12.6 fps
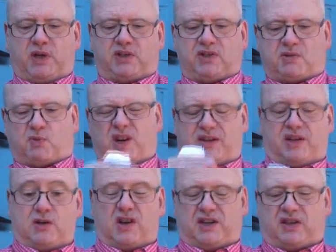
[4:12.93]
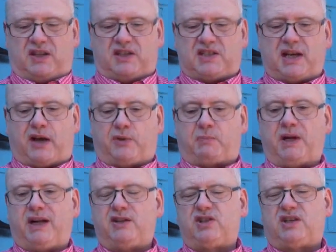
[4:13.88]
which is where the North and the South
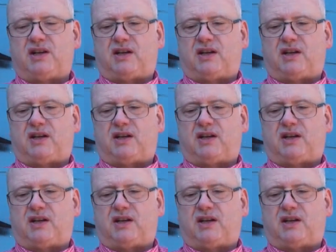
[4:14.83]
Branch